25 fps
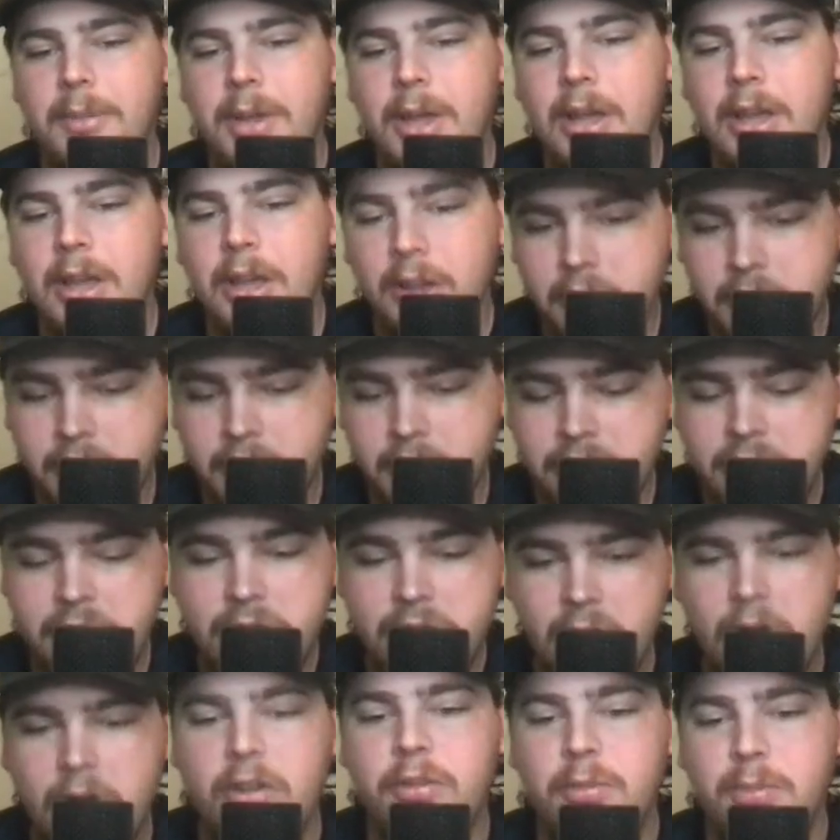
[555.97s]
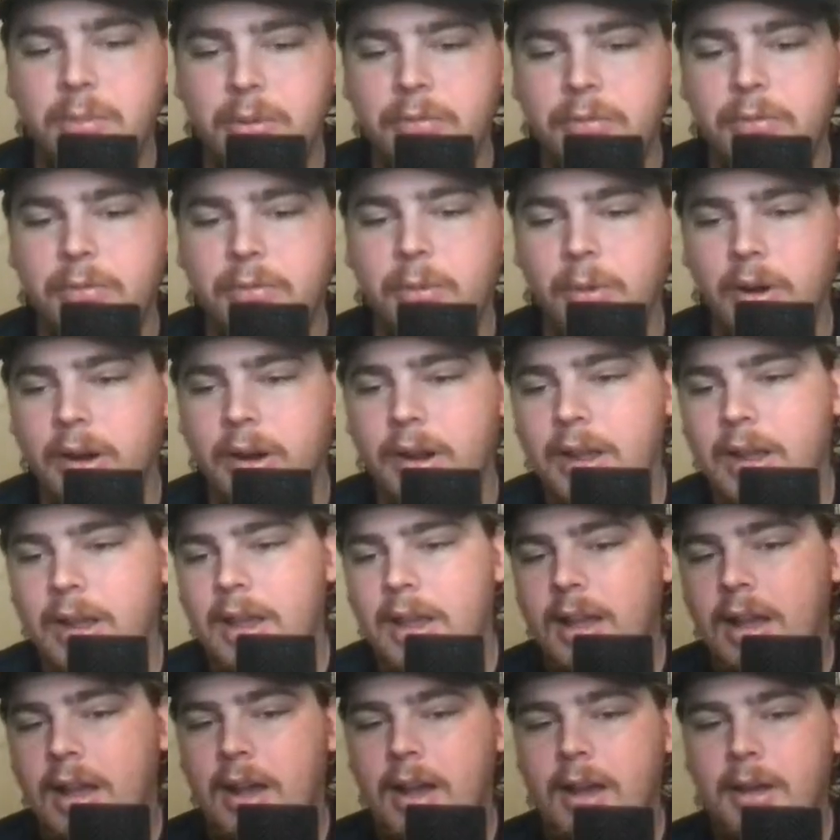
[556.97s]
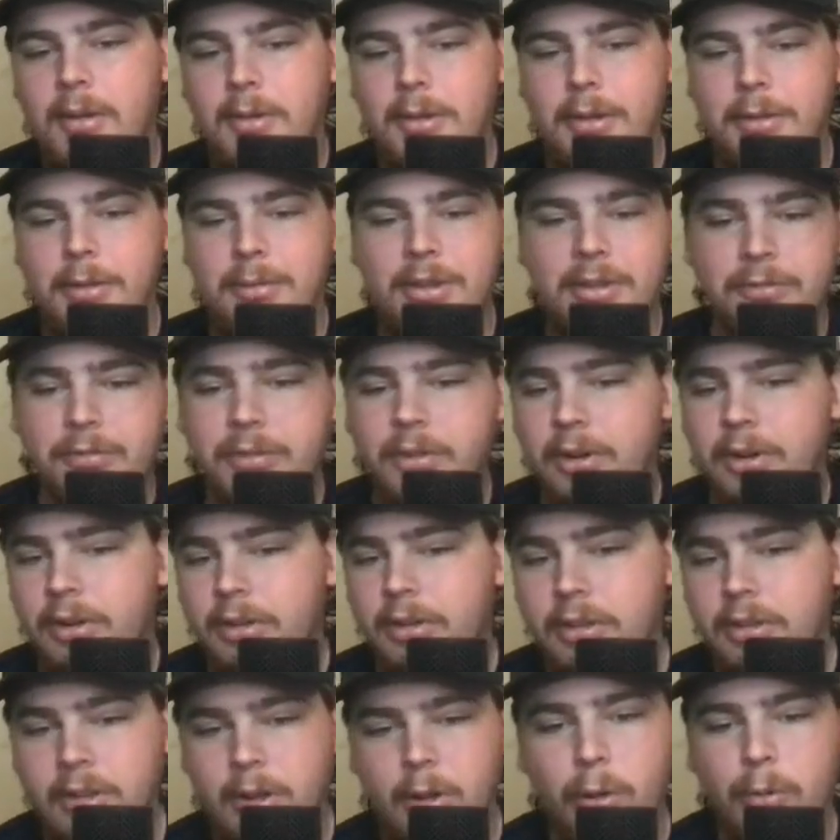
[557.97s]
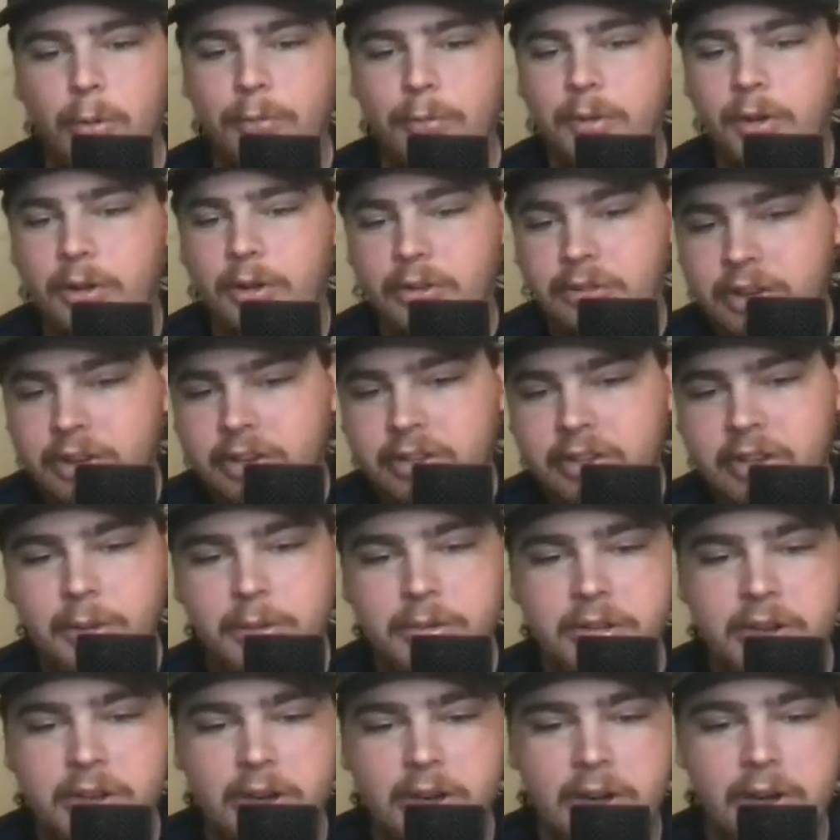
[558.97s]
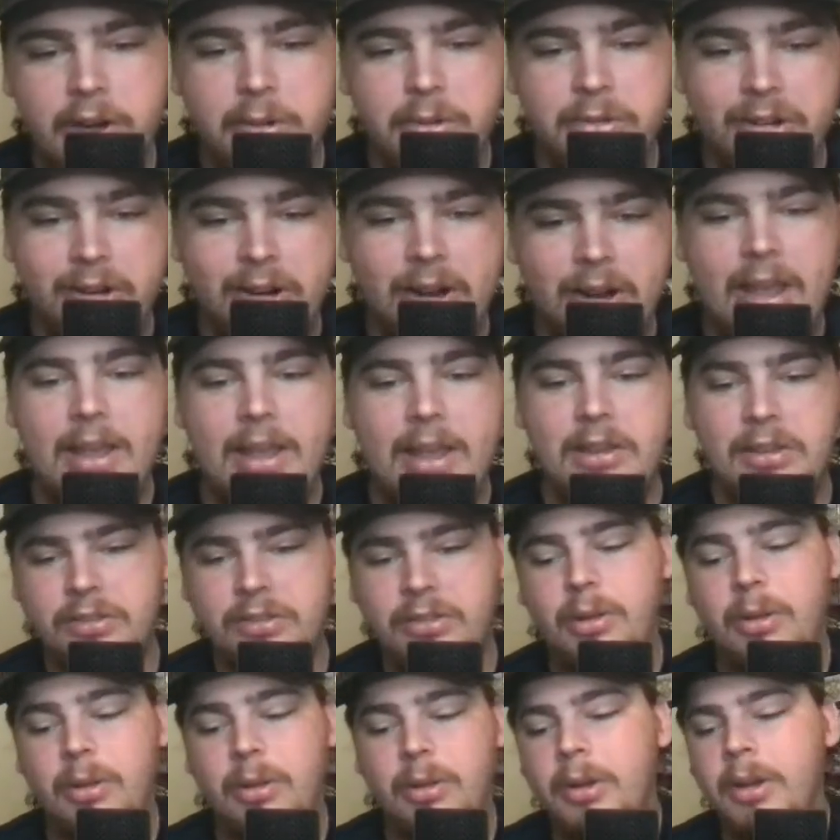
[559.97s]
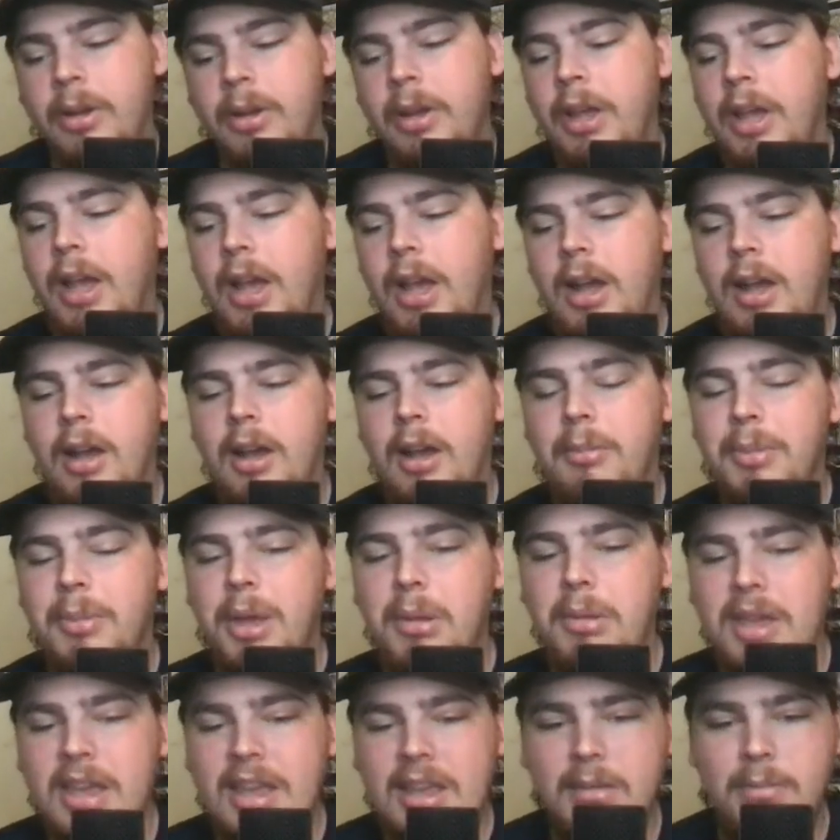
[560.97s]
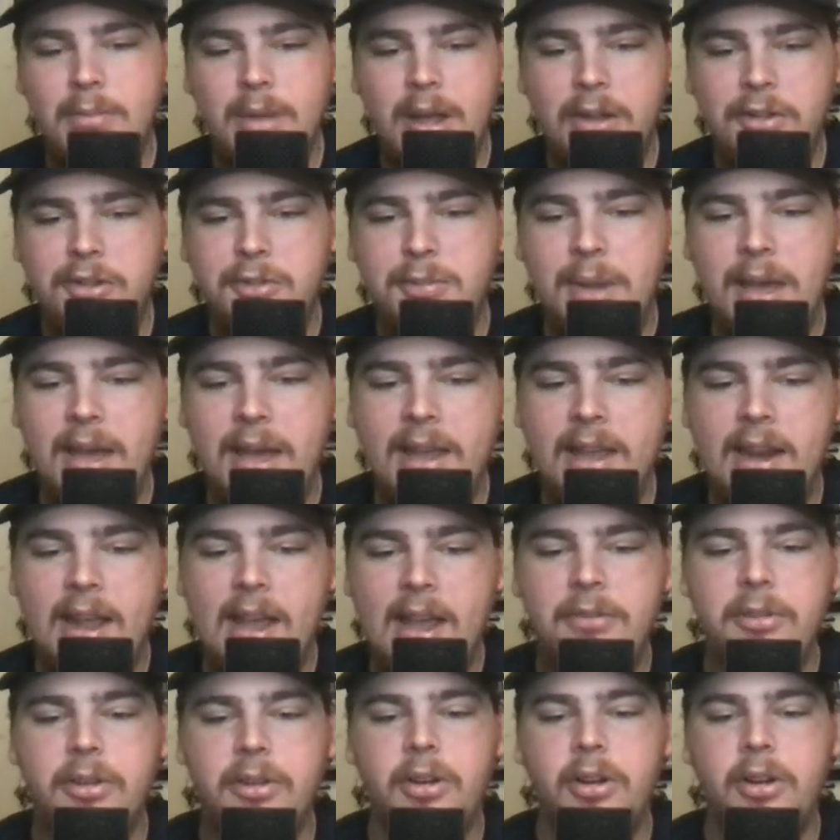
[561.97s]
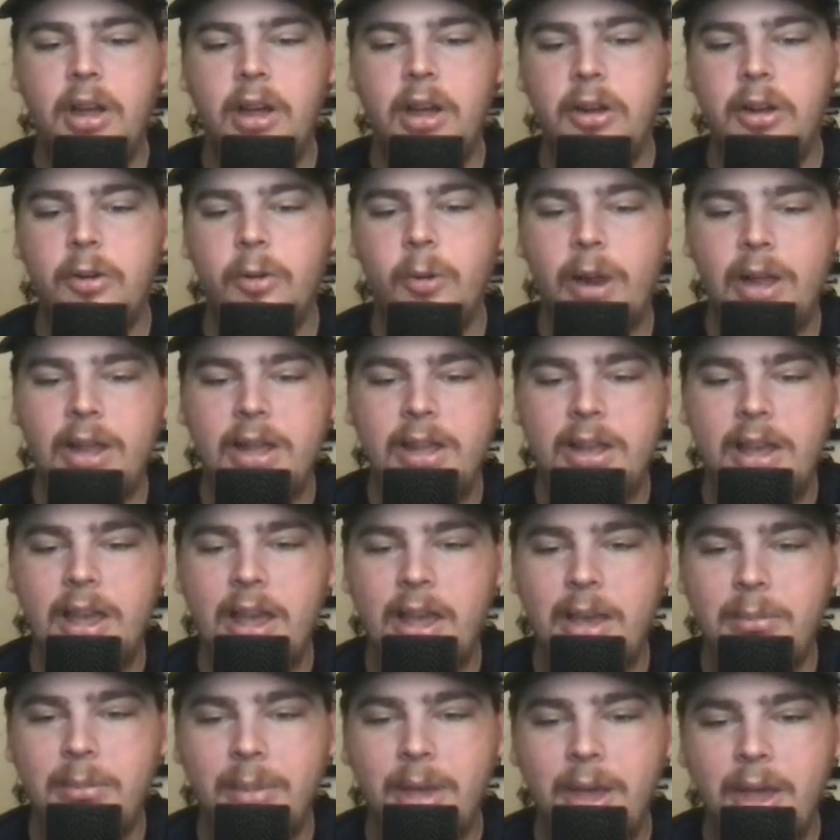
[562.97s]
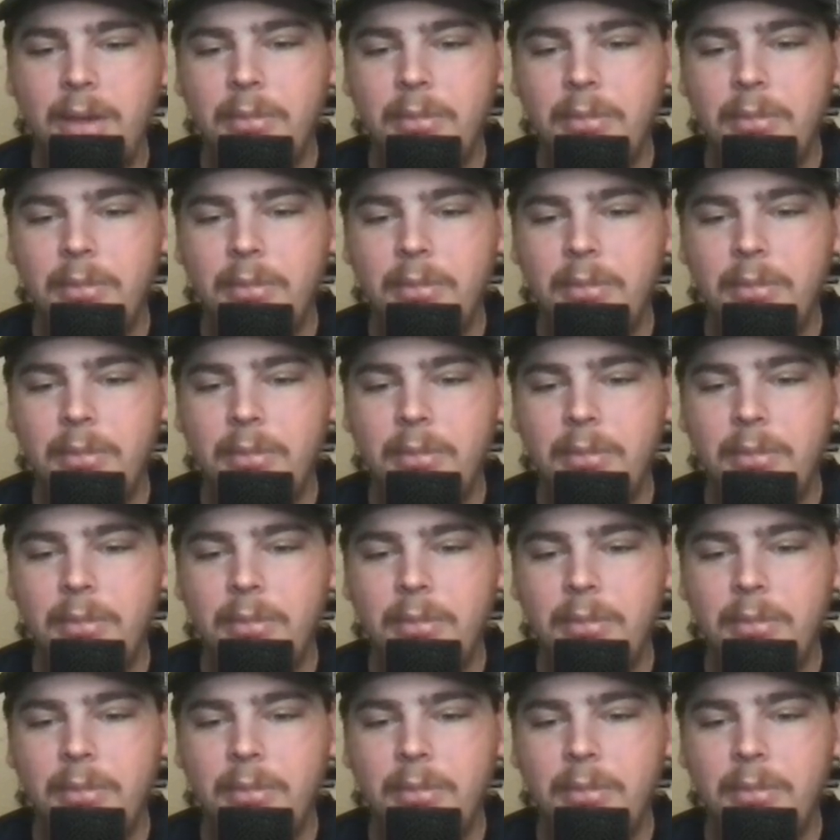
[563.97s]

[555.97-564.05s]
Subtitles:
good starts before. I mean, for the whole first season he was here, he was our ace. So maybe he can bounce back and have a great game.